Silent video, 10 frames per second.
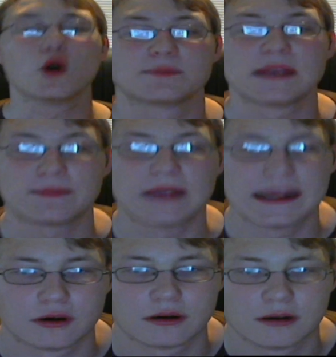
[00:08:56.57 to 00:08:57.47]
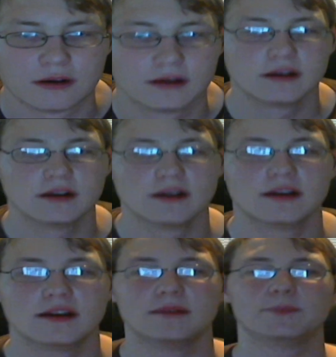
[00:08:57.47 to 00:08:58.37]
This game bores me, people.
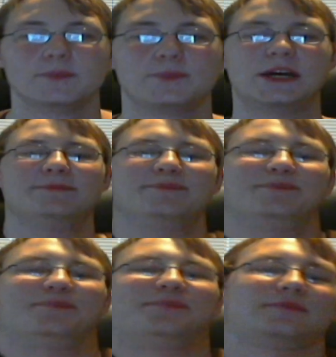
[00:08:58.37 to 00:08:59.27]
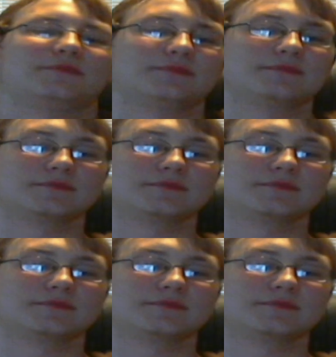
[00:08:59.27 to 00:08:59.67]
But